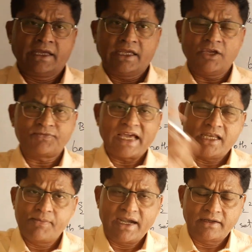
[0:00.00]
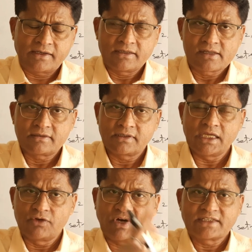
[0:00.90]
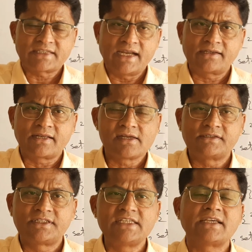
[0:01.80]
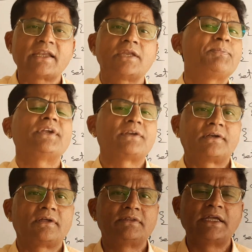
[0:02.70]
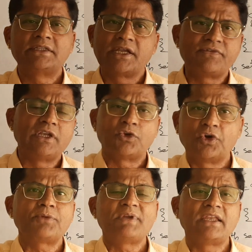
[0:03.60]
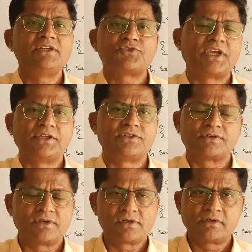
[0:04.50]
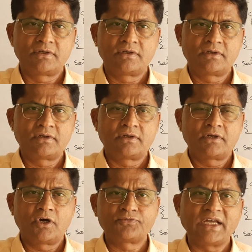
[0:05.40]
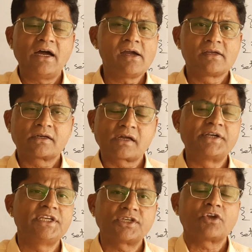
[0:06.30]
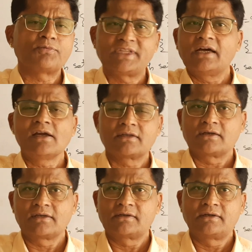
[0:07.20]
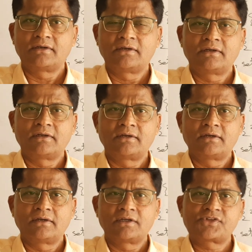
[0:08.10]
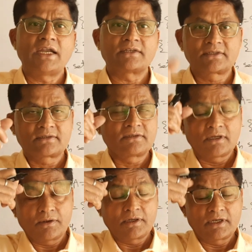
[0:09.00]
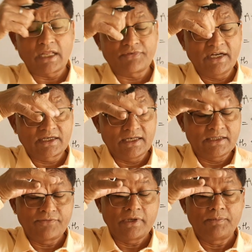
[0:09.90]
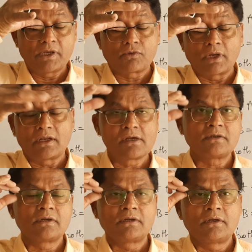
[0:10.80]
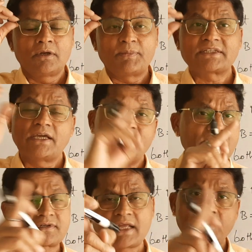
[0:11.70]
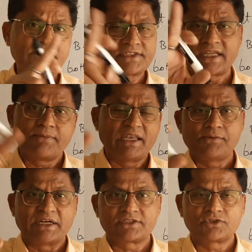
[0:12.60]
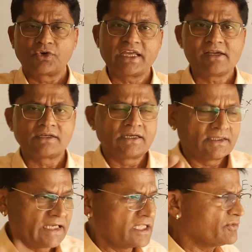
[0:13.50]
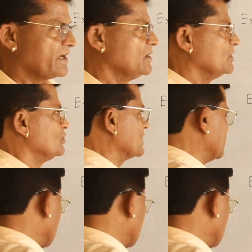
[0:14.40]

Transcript: If the element in one set these are repeated, then there will not be any change of the condition of the sets. Definitely they will be equal, but they must have the same elements. Okay, that is why you can